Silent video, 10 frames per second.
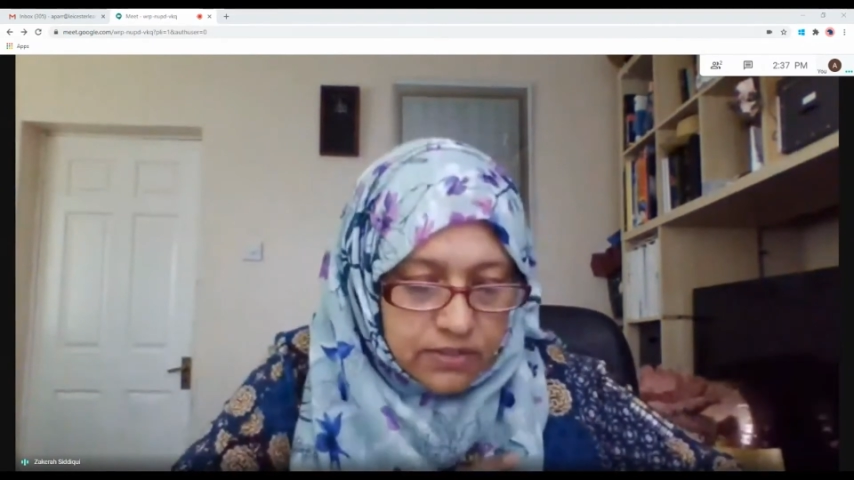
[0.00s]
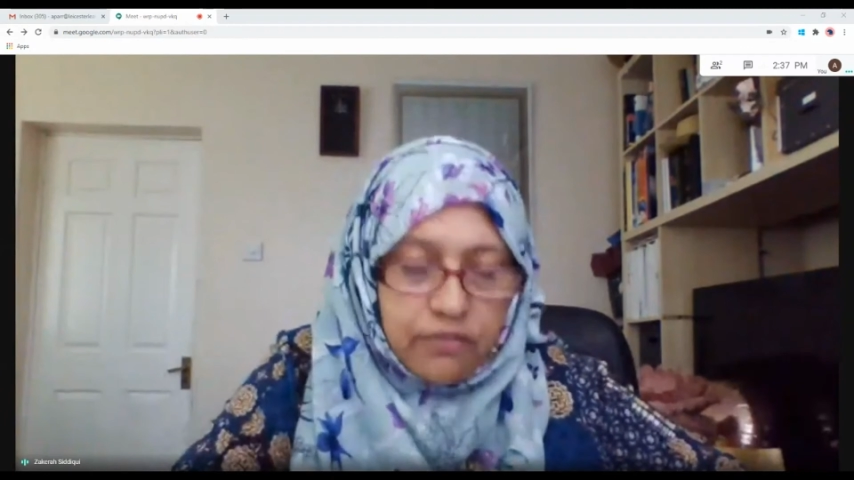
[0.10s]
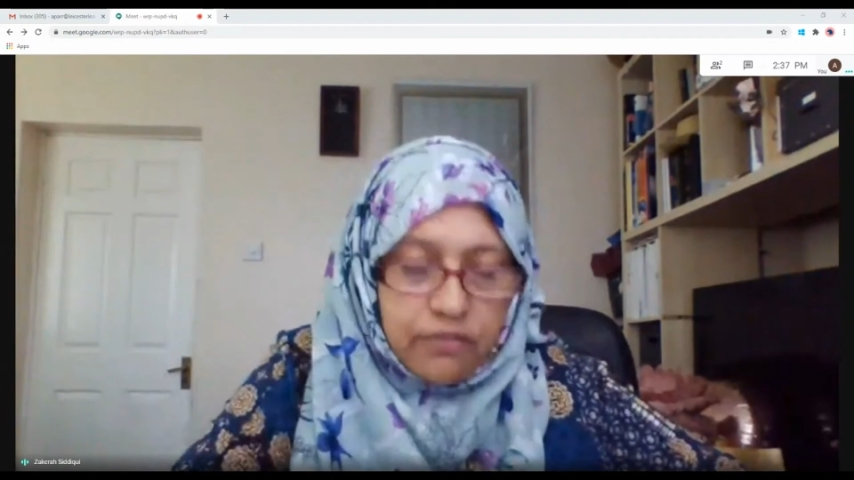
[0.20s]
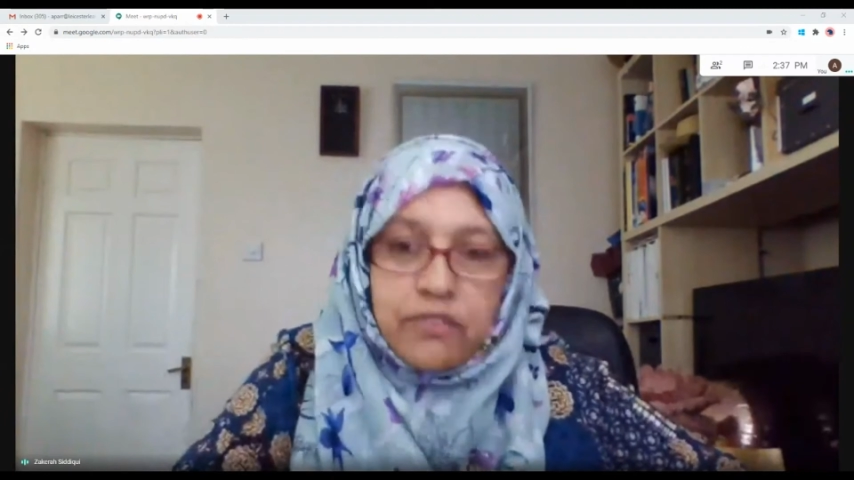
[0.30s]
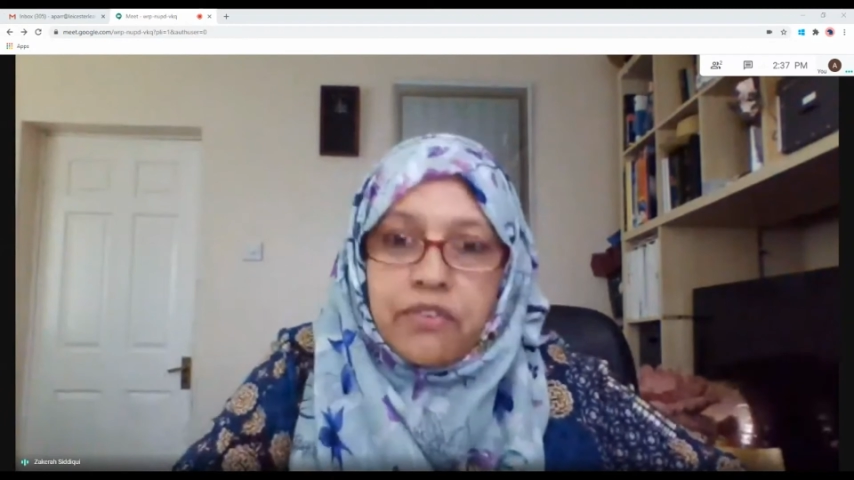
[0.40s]

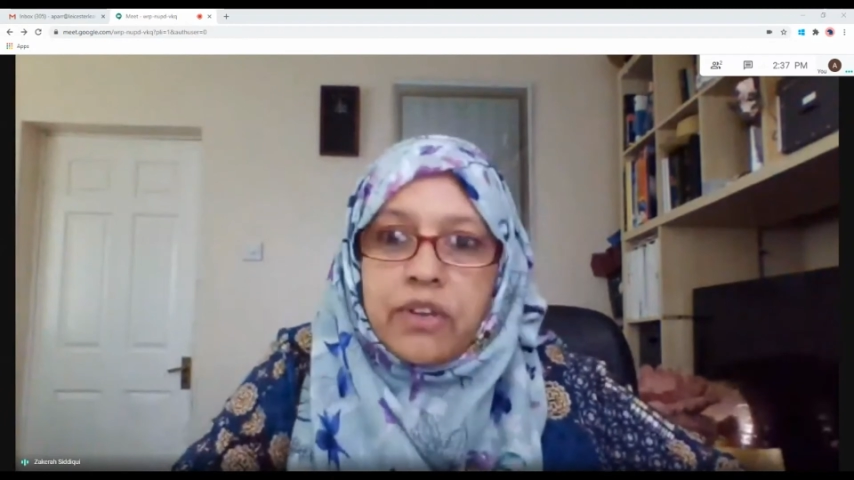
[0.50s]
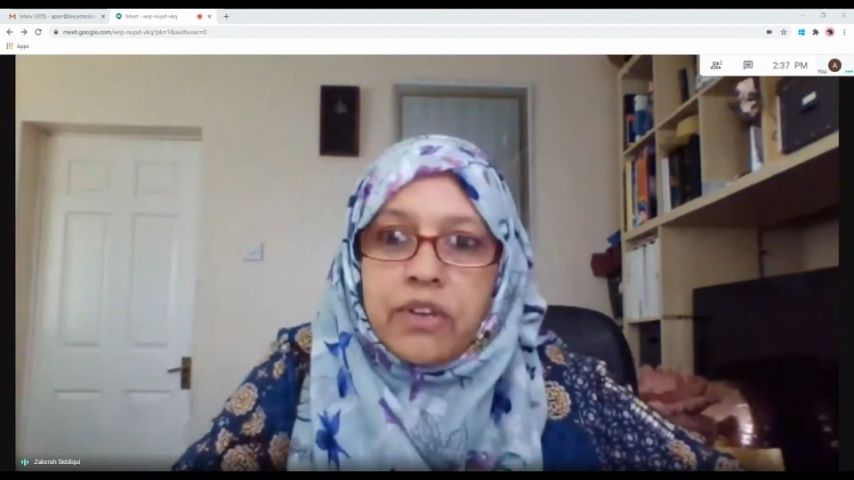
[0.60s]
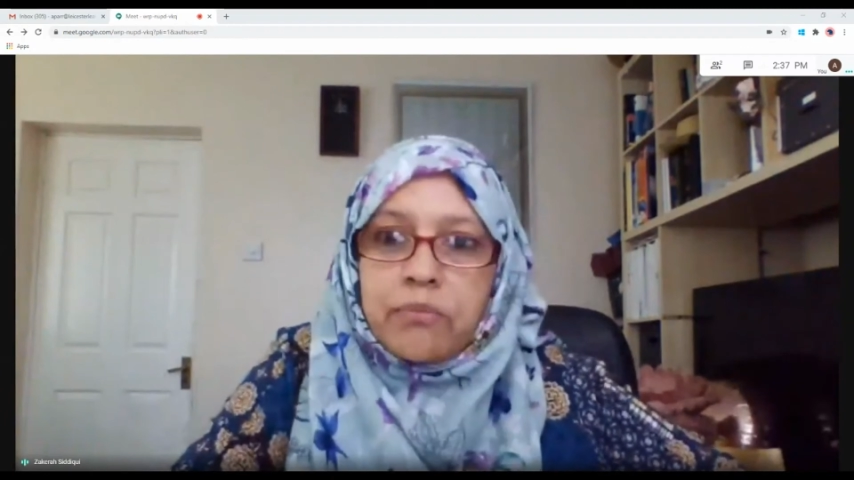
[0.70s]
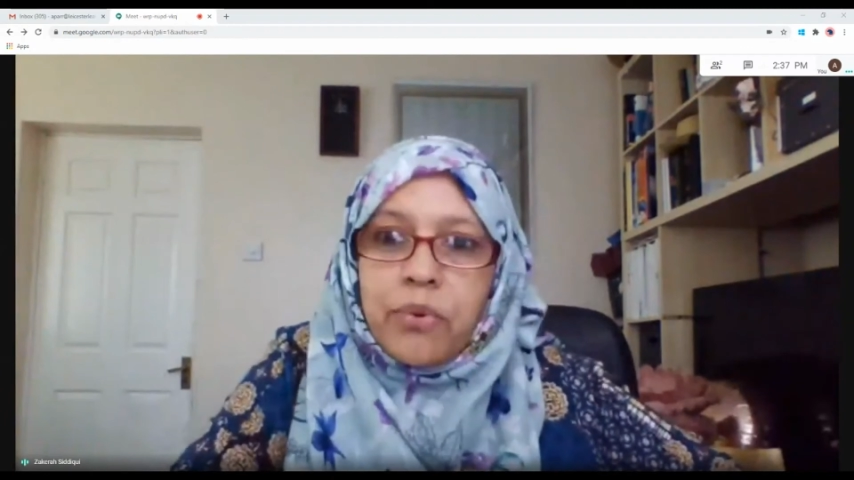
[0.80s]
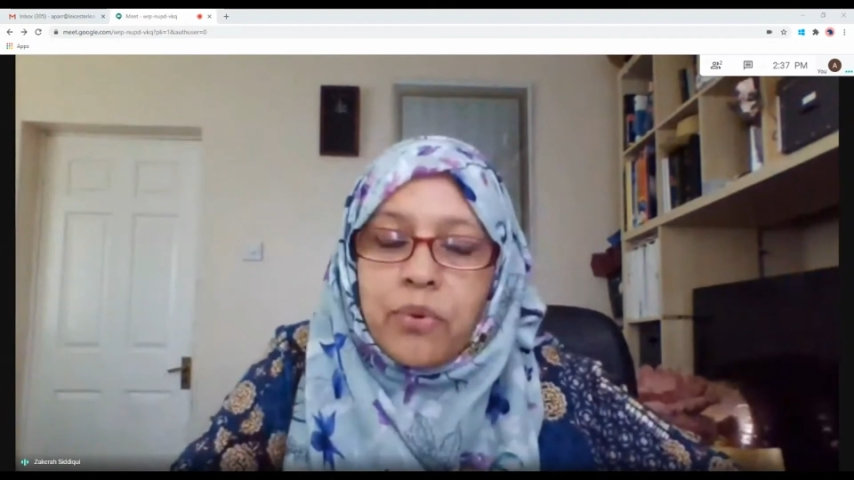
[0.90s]
is very,
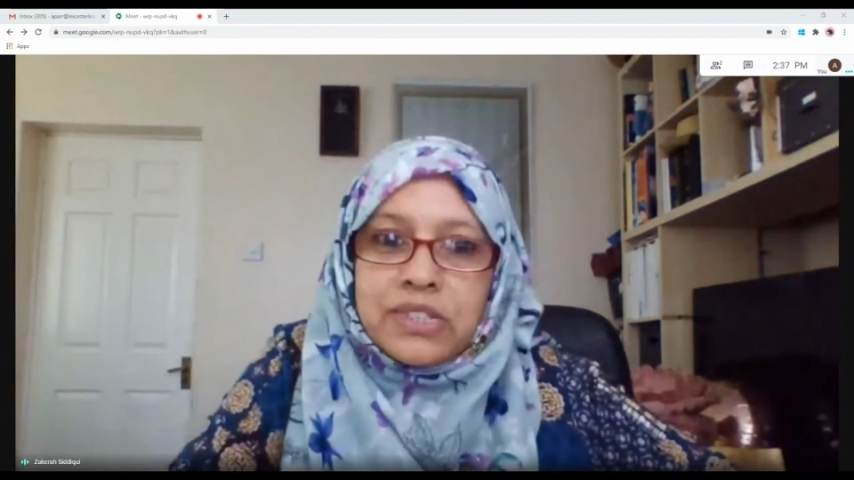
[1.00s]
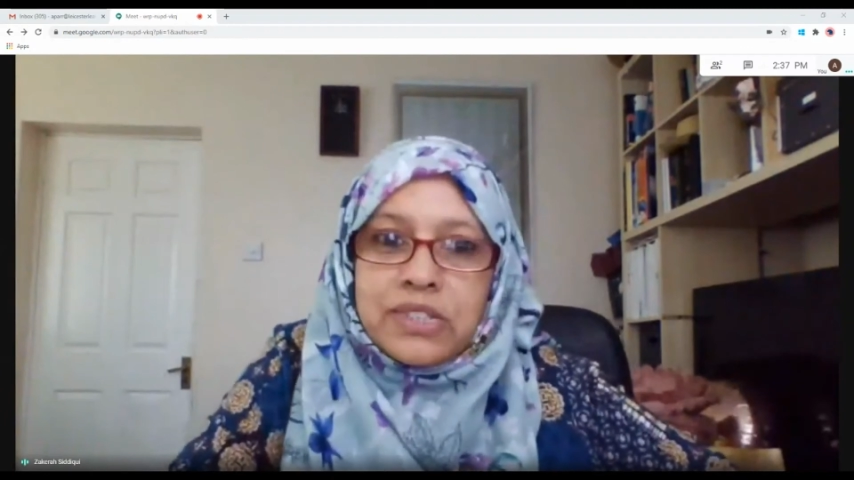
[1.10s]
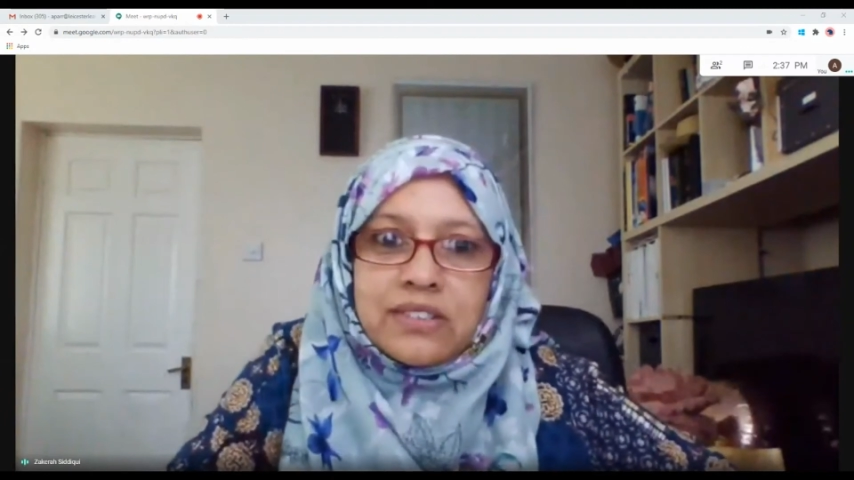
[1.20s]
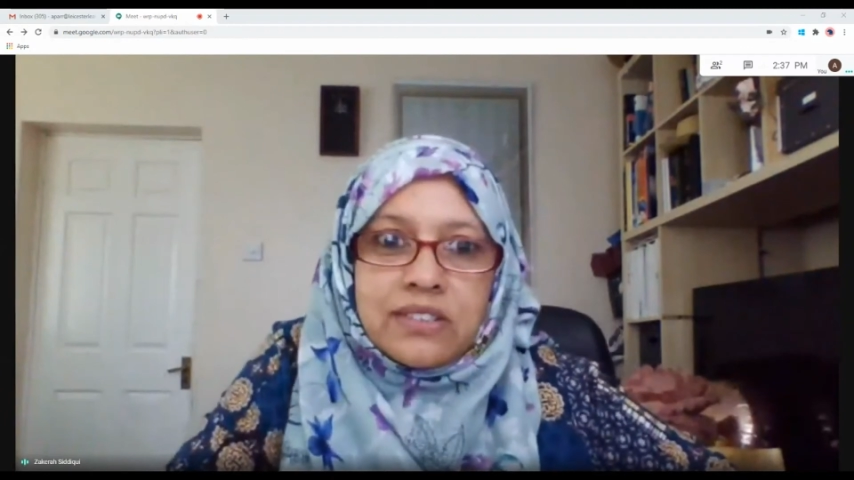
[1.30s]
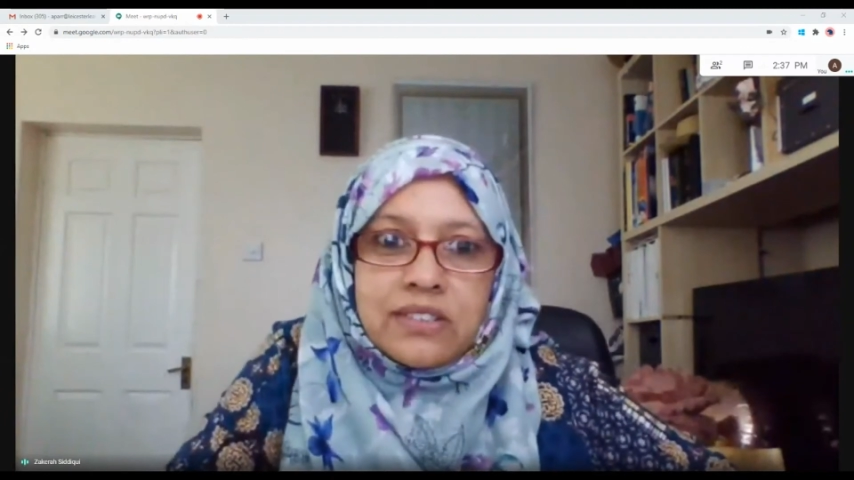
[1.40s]
very
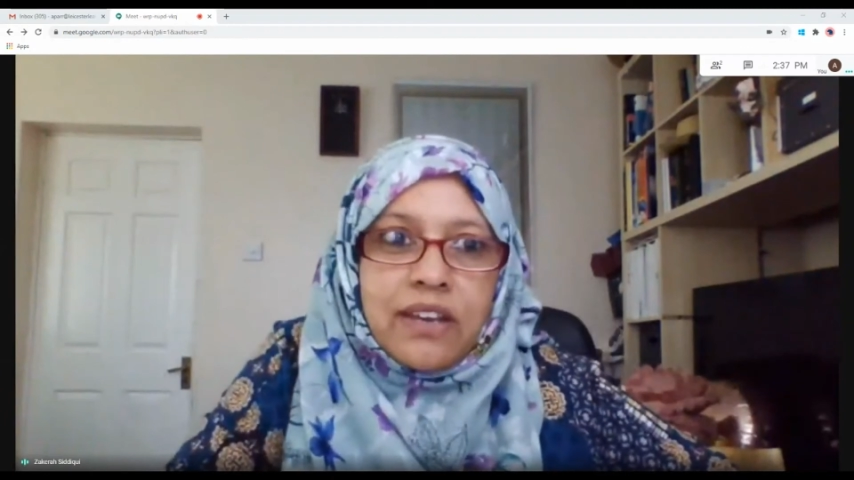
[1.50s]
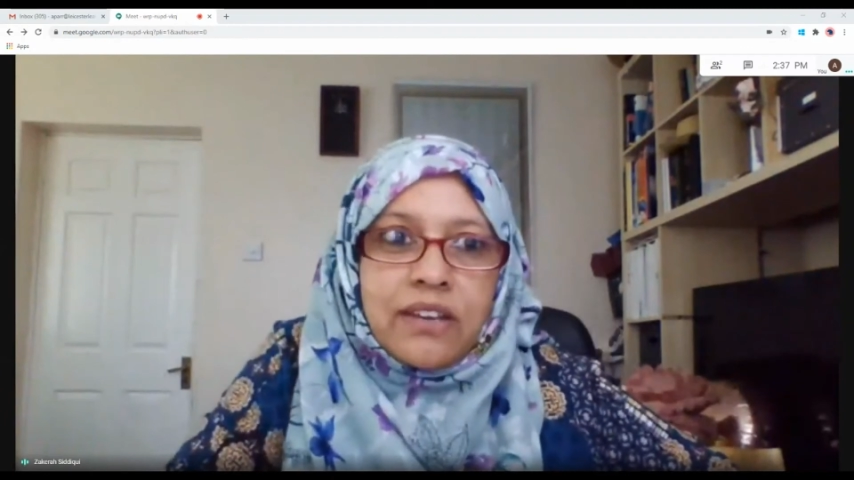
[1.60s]
important,